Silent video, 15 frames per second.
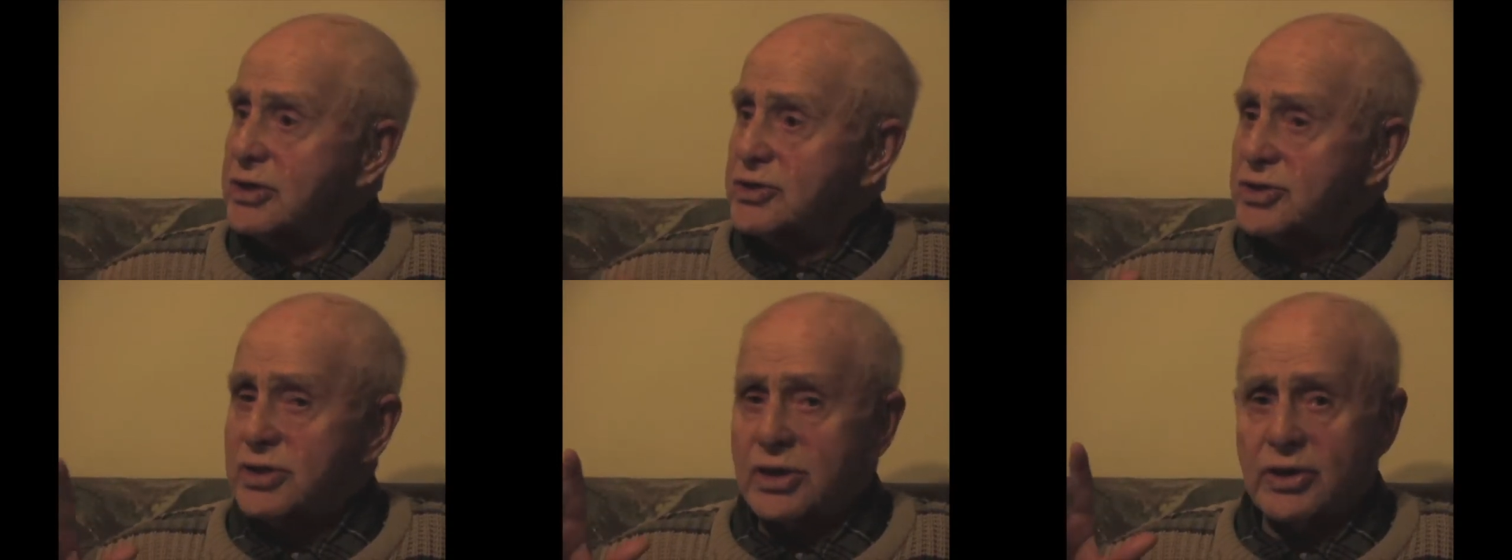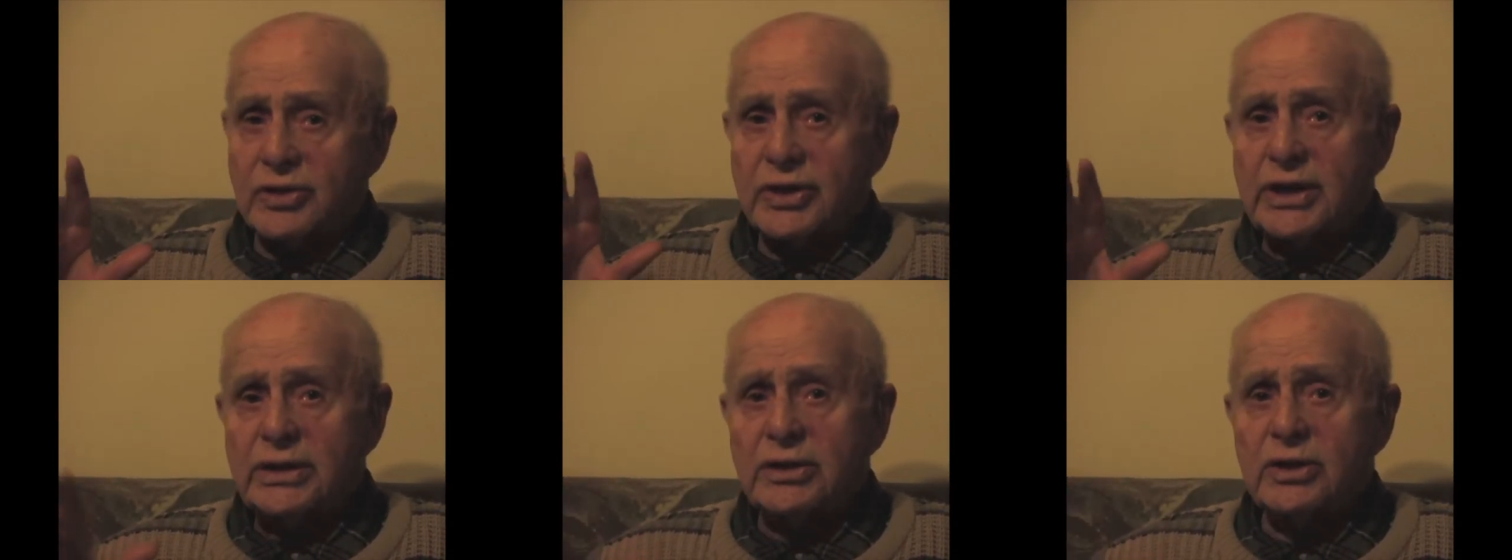as the
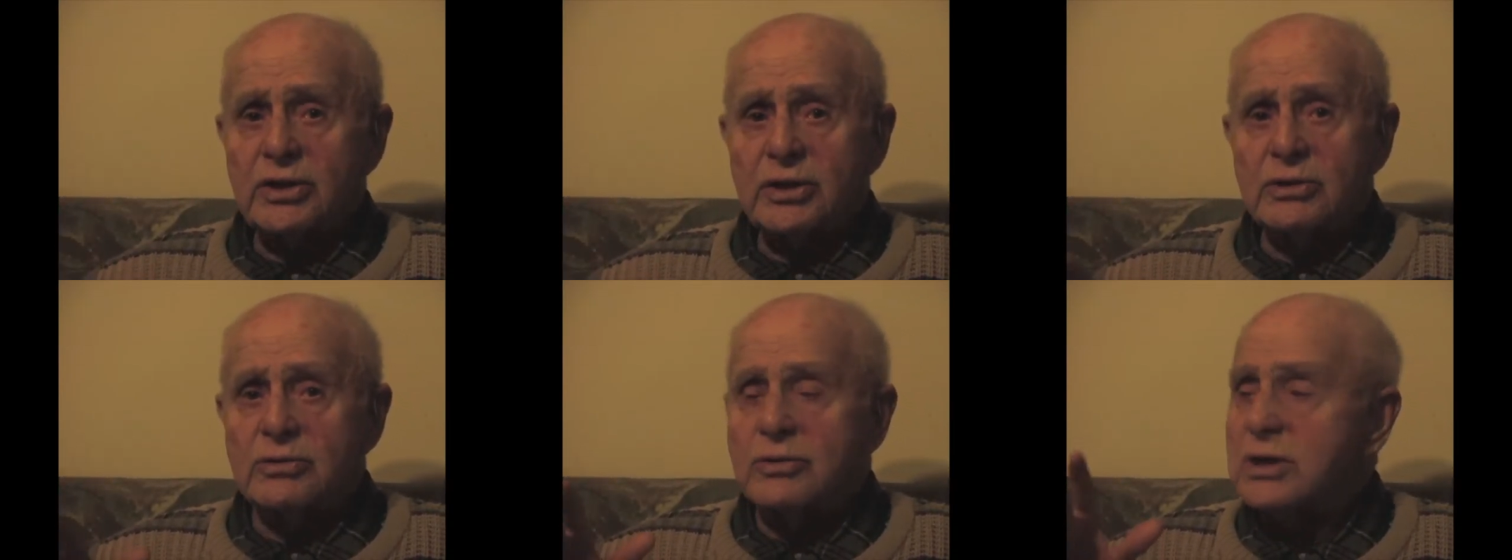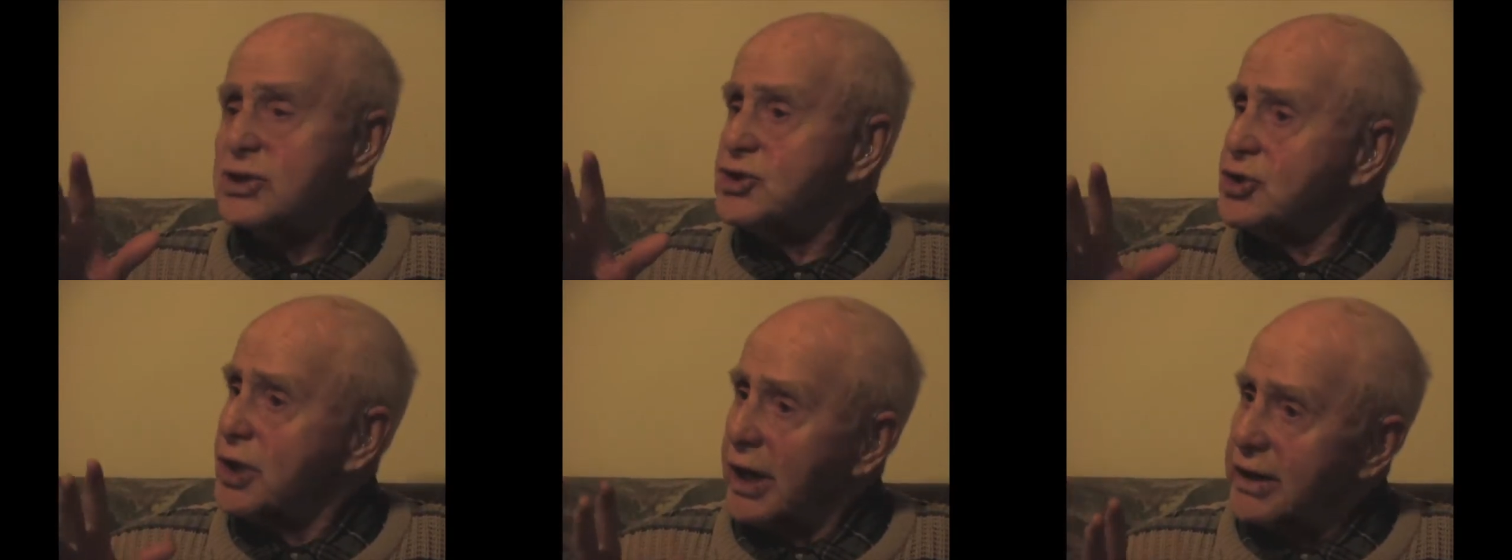thing to do
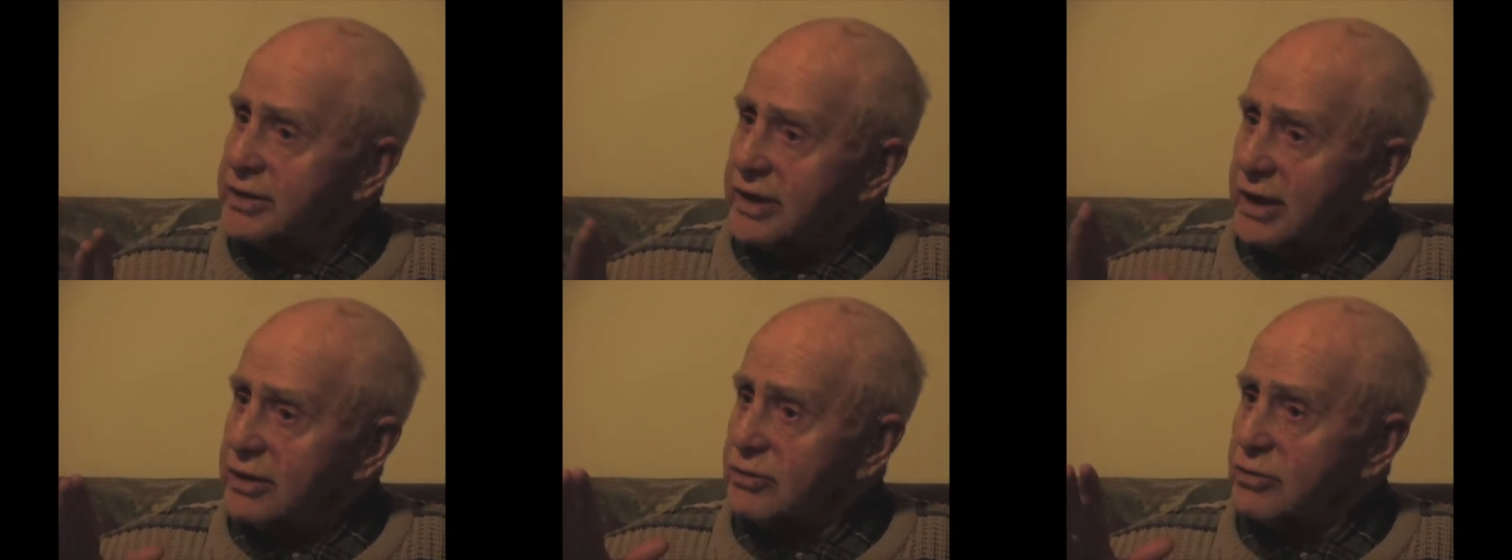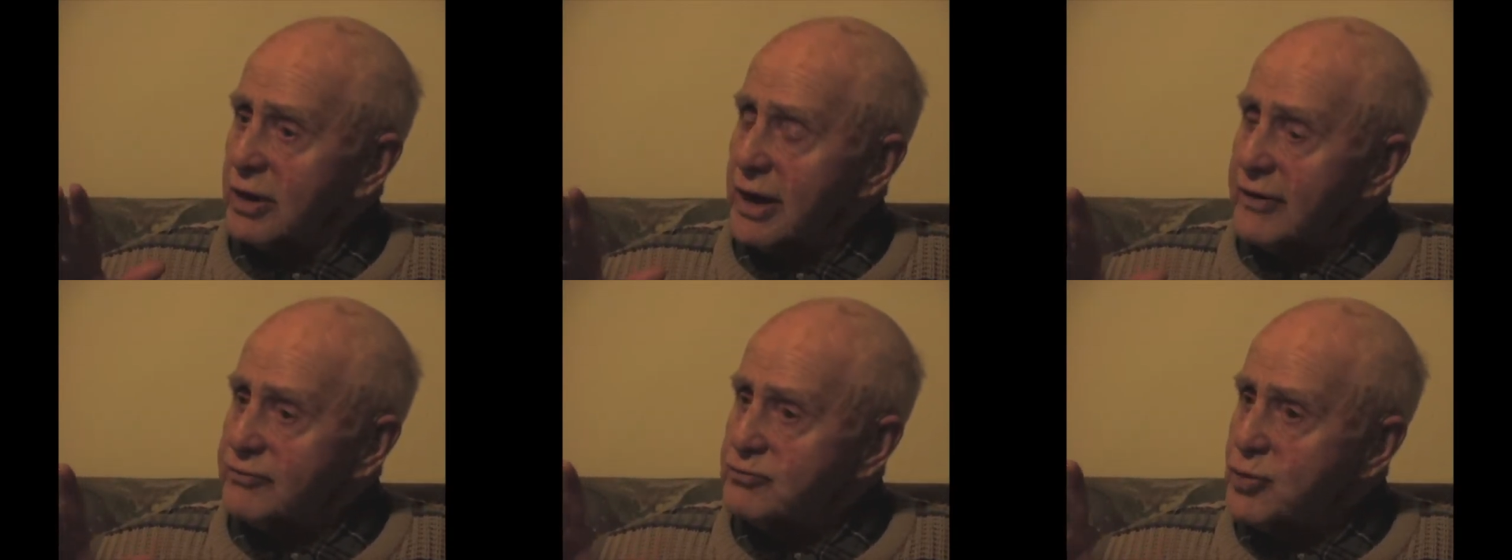once you get that
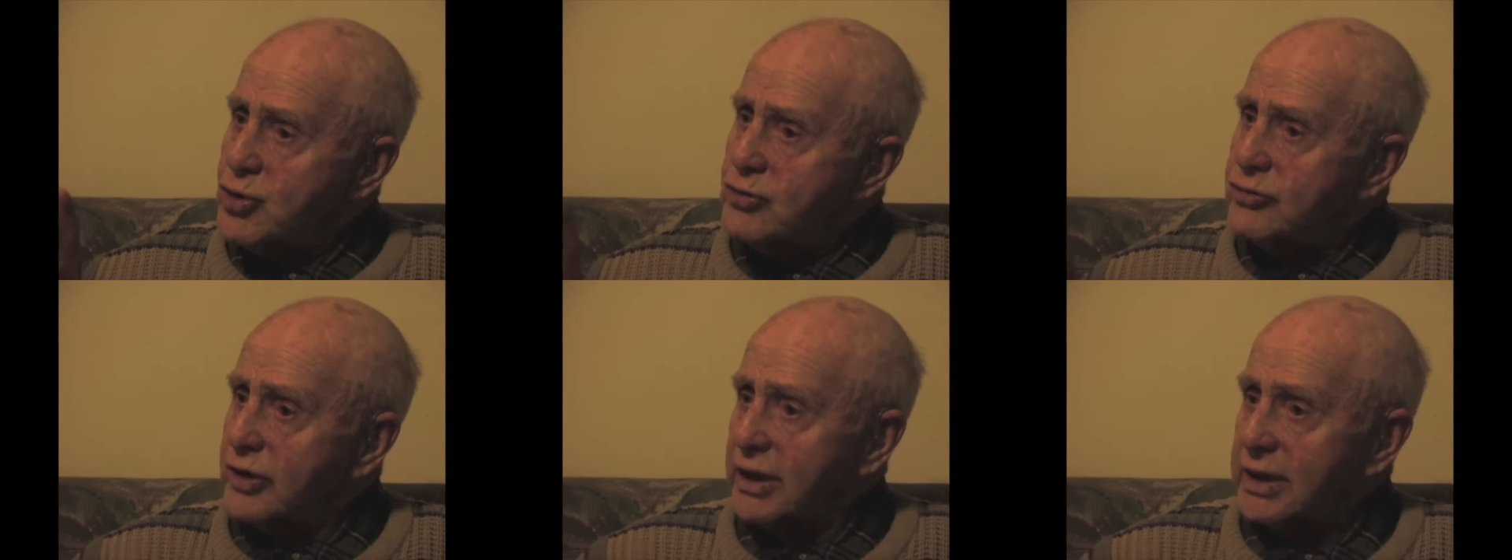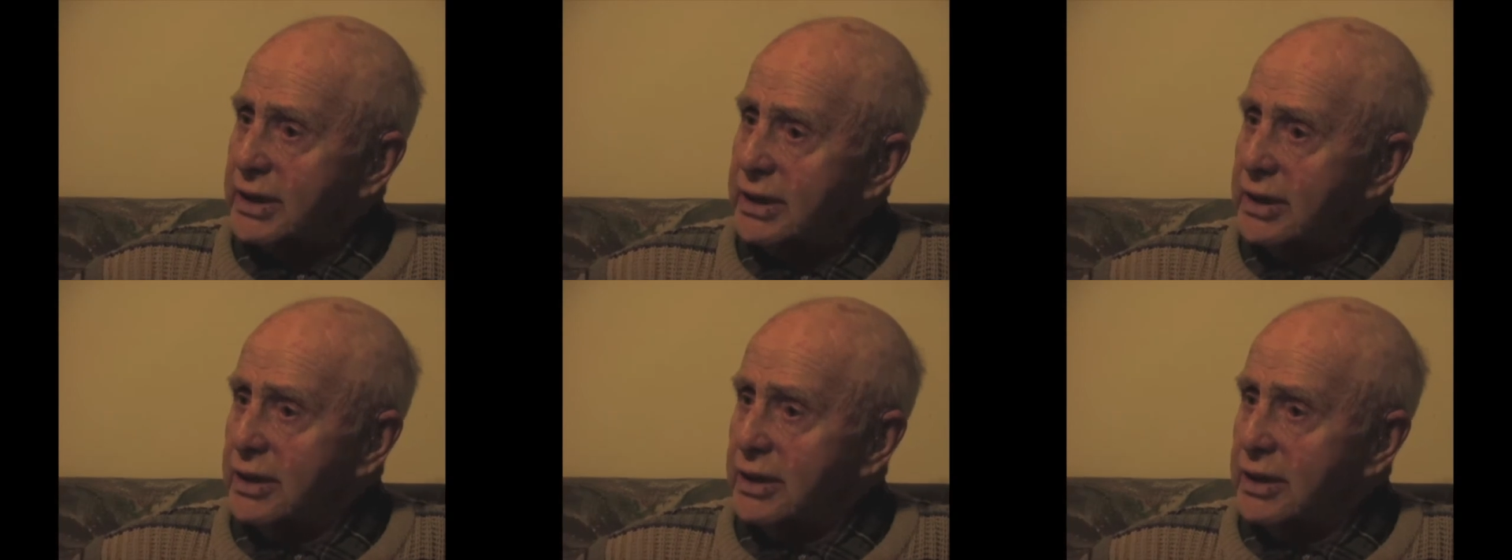craft moving,